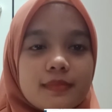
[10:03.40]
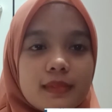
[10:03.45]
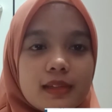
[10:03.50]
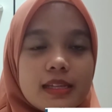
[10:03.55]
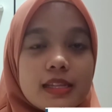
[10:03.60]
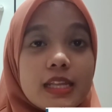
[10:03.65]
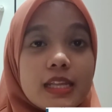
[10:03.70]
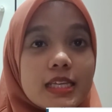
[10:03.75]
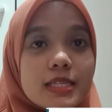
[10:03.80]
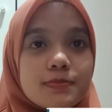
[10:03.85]

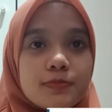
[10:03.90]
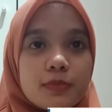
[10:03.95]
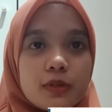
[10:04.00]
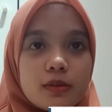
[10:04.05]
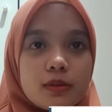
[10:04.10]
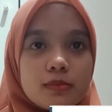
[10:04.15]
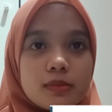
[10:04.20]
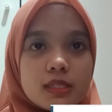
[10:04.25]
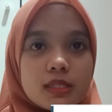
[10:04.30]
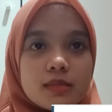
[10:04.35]
This
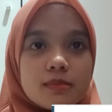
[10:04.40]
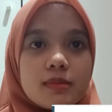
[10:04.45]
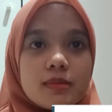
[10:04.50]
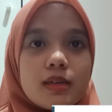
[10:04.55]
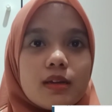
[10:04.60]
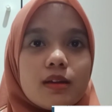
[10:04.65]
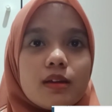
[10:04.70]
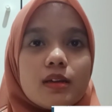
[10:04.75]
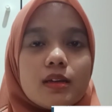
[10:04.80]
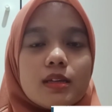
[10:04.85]
problem
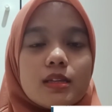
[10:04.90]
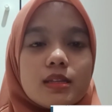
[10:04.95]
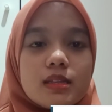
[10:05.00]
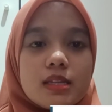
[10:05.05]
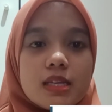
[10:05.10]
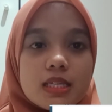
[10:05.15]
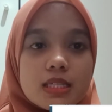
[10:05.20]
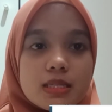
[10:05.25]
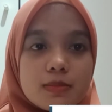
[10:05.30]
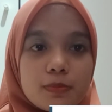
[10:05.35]

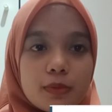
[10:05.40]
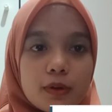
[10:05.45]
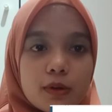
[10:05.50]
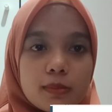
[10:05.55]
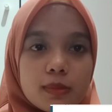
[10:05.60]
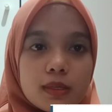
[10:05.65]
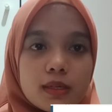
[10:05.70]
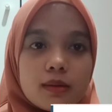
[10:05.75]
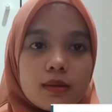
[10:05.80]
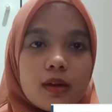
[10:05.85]

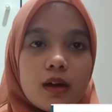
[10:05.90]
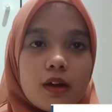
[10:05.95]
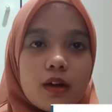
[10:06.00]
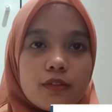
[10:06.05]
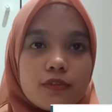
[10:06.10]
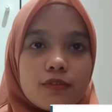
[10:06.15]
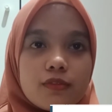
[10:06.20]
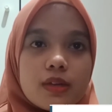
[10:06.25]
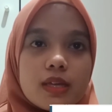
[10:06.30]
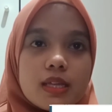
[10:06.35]
of
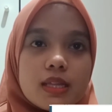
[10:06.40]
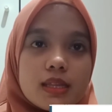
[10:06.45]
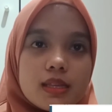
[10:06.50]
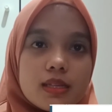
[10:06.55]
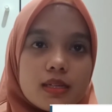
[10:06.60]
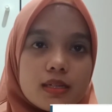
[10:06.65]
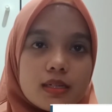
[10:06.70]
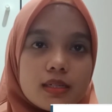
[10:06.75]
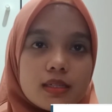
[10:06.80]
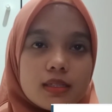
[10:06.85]

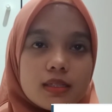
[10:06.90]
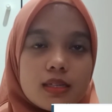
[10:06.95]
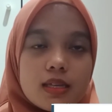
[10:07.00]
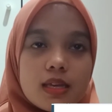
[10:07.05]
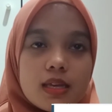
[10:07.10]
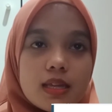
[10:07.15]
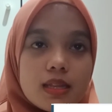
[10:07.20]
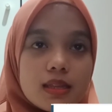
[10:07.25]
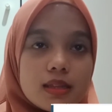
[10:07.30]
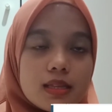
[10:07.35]

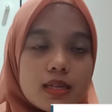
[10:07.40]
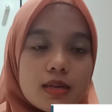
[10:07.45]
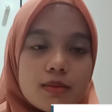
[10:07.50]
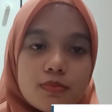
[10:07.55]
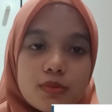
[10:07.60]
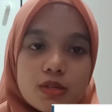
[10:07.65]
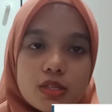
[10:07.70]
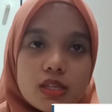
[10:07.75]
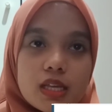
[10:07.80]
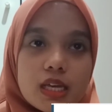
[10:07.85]

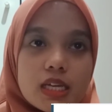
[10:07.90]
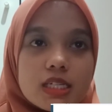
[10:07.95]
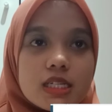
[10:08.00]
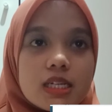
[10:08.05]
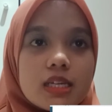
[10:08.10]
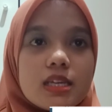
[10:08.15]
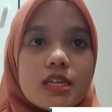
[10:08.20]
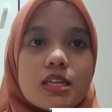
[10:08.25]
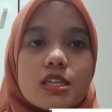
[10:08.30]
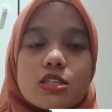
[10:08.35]

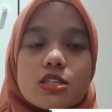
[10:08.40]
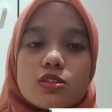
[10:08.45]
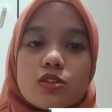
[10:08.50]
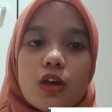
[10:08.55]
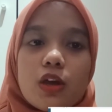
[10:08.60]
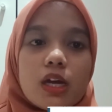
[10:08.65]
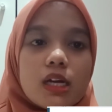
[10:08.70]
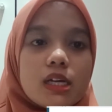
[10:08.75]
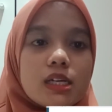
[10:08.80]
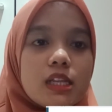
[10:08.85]
interpretation is
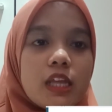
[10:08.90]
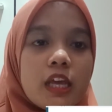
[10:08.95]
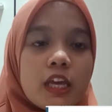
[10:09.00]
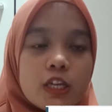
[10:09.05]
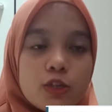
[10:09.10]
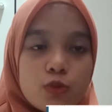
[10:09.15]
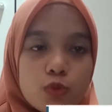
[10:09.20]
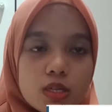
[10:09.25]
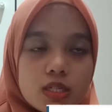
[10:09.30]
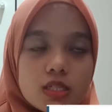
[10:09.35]
not a
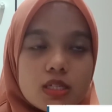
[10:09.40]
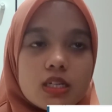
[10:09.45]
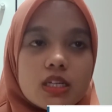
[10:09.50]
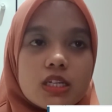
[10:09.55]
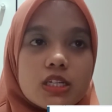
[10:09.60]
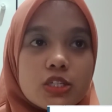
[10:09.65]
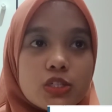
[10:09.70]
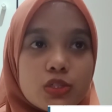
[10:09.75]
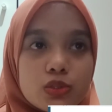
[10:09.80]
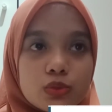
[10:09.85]
language
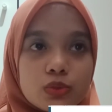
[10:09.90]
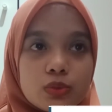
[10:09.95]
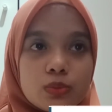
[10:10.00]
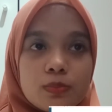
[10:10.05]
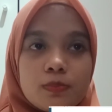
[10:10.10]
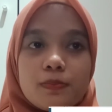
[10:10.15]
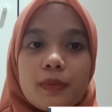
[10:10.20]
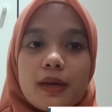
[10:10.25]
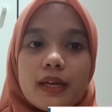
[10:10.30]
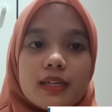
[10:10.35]
issue
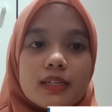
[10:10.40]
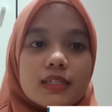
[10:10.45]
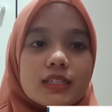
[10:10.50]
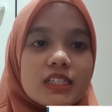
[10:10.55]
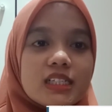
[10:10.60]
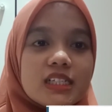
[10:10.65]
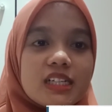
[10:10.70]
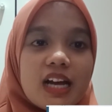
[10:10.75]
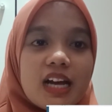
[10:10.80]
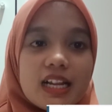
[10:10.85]
but a
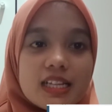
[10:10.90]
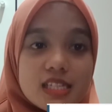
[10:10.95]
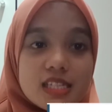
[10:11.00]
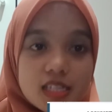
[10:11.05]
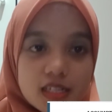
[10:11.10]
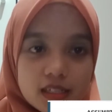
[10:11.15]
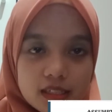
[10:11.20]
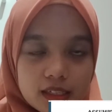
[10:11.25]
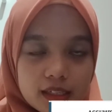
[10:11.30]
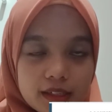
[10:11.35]

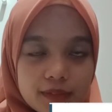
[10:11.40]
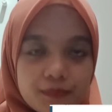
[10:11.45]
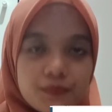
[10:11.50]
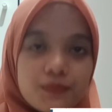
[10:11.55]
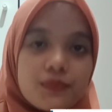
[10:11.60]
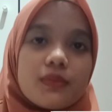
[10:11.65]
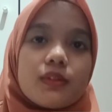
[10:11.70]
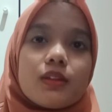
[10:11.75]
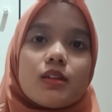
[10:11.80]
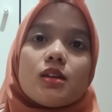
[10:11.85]
cultural.
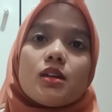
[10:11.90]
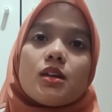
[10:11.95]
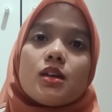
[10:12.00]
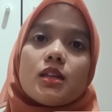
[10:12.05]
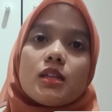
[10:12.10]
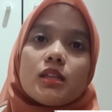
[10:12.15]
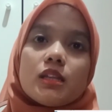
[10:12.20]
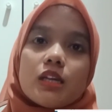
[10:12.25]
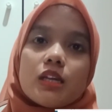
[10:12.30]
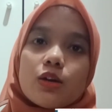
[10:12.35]

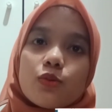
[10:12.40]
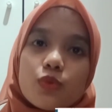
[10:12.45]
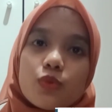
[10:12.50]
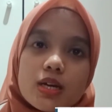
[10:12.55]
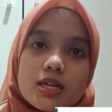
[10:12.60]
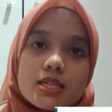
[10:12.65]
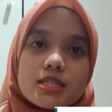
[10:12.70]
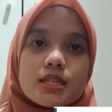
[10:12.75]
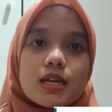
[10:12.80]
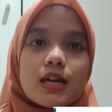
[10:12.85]
The
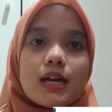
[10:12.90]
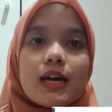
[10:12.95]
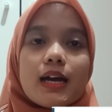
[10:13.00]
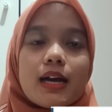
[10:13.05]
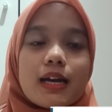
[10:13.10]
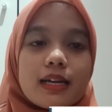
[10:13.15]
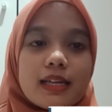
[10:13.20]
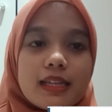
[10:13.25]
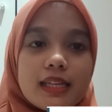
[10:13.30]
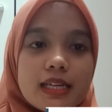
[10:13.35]
words are
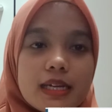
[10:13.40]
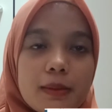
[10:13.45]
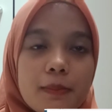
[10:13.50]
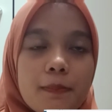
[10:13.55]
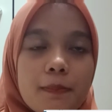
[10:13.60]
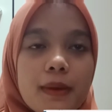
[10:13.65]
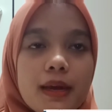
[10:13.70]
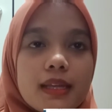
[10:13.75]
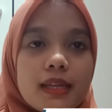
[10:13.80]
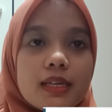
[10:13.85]
clear,
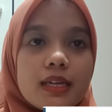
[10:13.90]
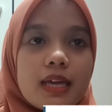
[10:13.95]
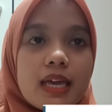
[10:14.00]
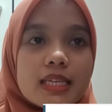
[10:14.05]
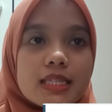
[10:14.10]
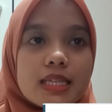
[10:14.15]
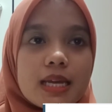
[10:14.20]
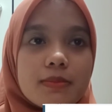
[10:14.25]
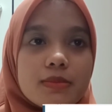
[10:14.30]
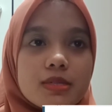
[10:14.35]
but the
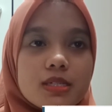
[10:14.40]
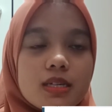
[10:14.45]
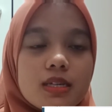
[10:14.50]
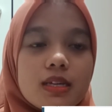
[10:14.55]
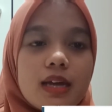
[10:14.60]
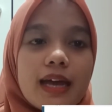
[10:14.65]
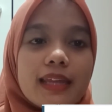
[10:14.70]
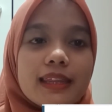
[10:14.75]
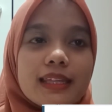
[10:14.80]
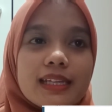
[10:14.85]
assumption
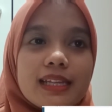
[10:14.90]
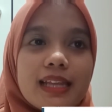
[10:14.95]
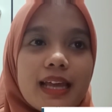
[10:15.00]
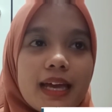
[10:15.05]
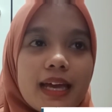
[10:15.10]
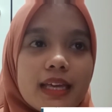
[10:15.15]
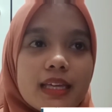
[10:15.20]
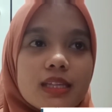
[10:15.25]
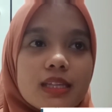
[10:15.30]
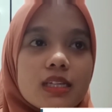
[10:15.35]

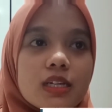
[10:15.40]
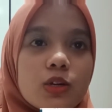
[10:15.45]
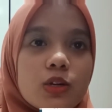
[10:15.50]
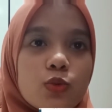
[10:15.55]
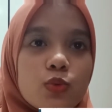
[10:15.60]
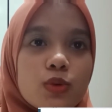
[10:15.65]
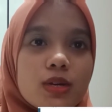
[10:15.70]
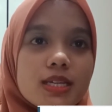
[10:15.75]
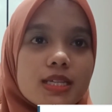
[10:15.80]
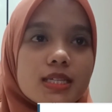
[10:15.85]
underlying the
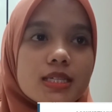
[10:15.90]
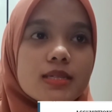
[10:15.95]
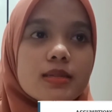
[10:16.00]
words